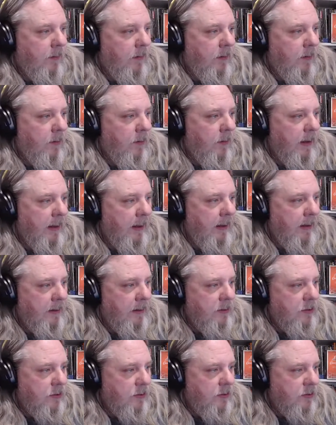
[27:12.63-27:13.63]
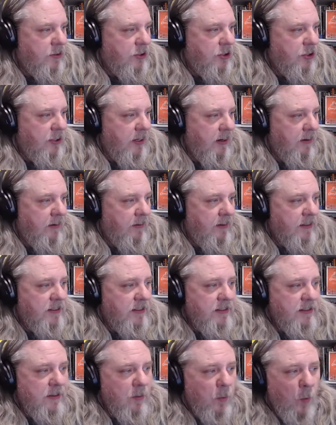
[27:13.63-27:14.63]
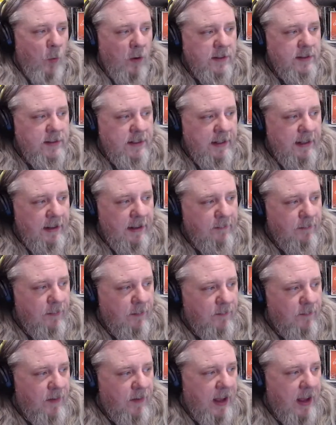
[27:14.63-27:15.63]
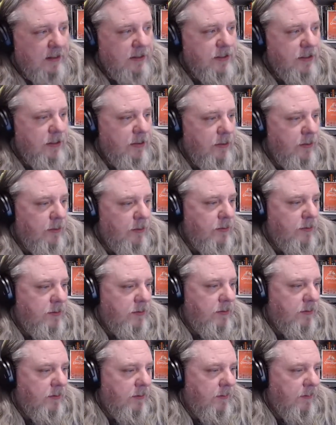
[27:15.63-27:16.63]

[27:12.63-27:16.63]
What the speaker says: Go ahead and share. This is once again from Fox News.